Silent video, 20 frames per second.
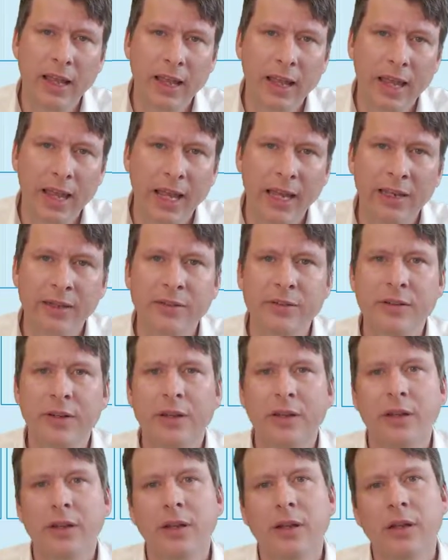and
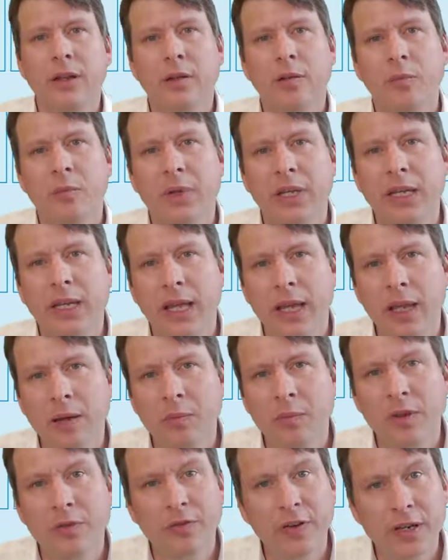
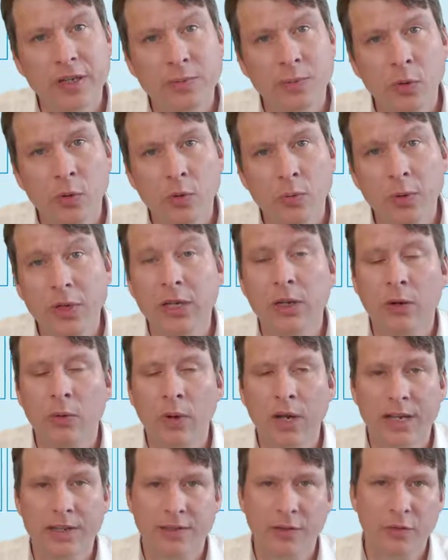became the Facebook we know
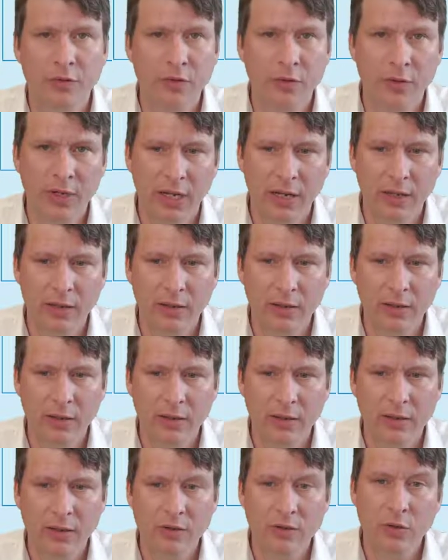as of today.
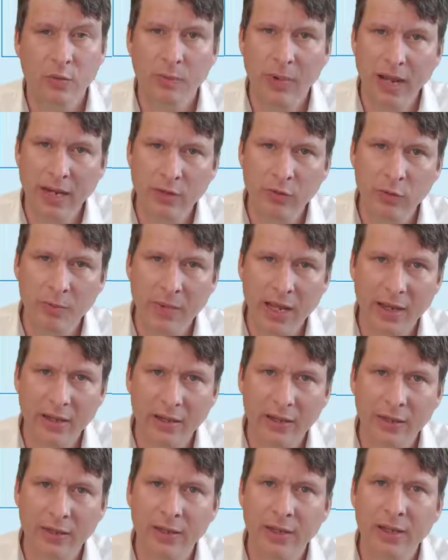So micro
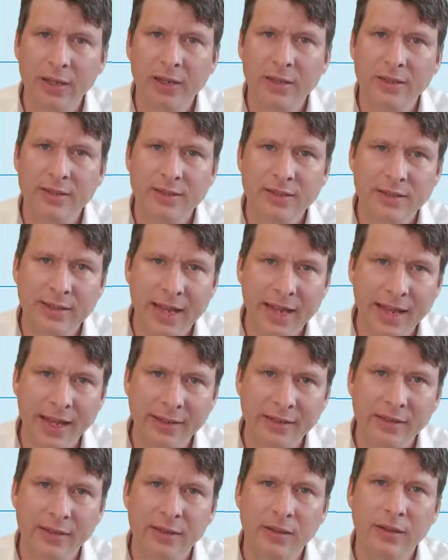market,
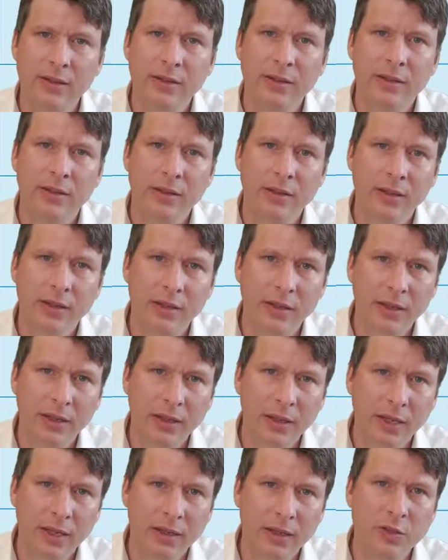start
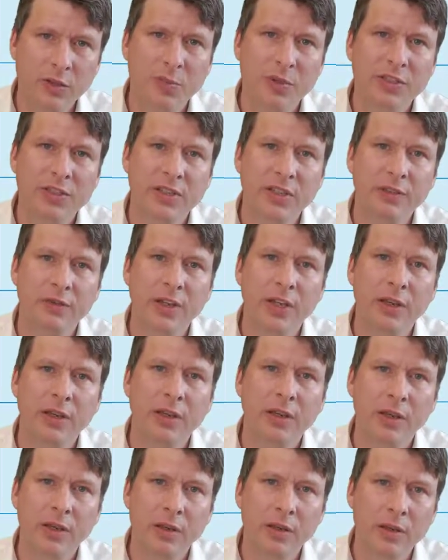in a
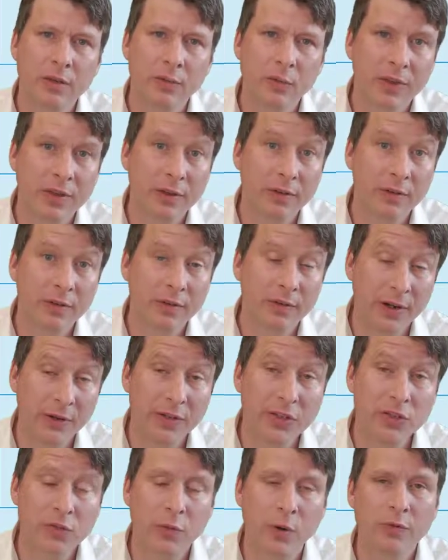specific, with a very
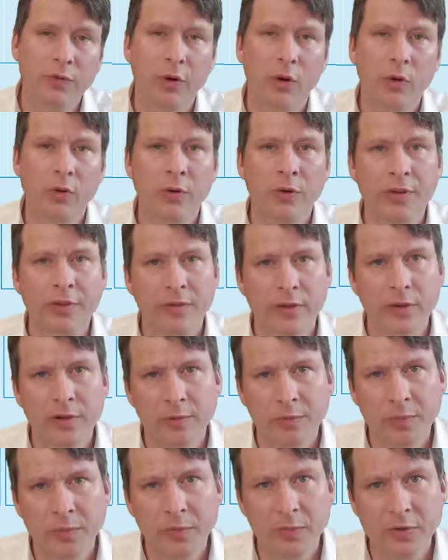strong focus in a
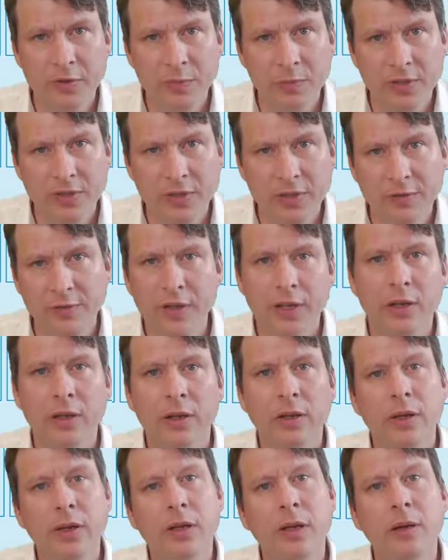specific
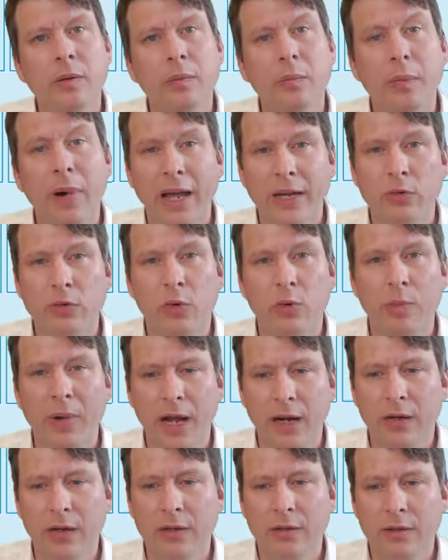micro
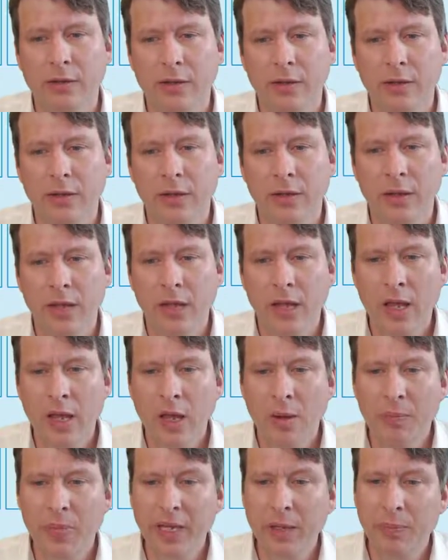market.
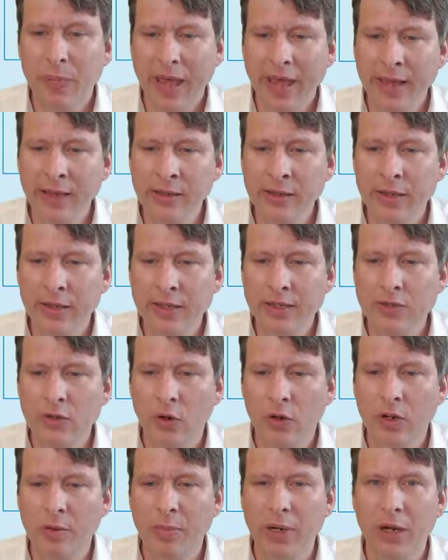Big Bang is
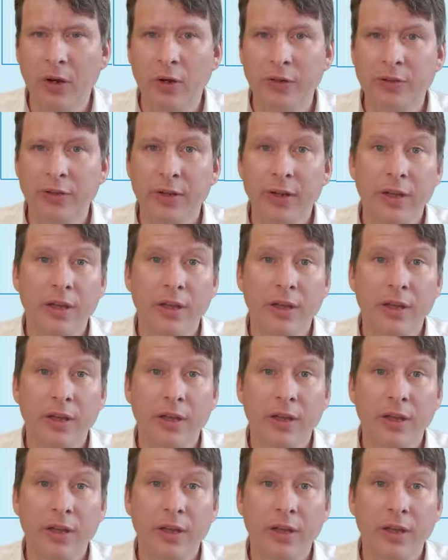all about